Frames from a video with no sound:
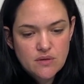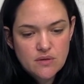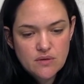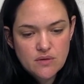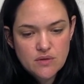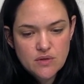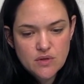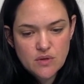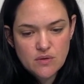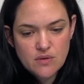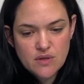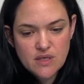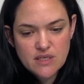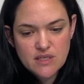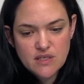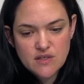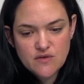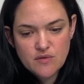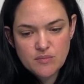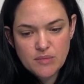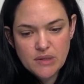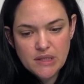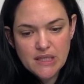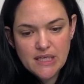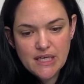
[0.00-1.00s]
so this is
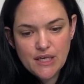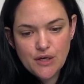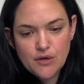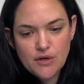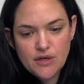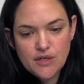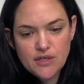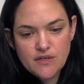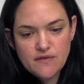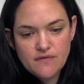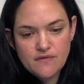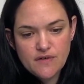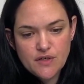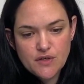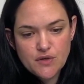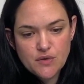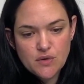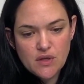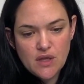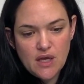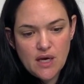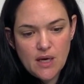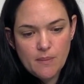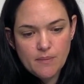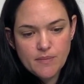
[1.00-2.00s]
from a leaner
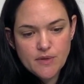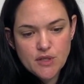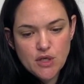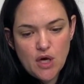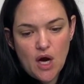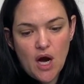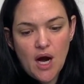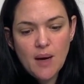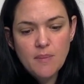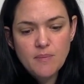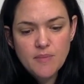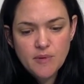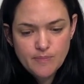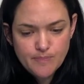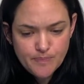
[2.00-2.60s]
individual up top,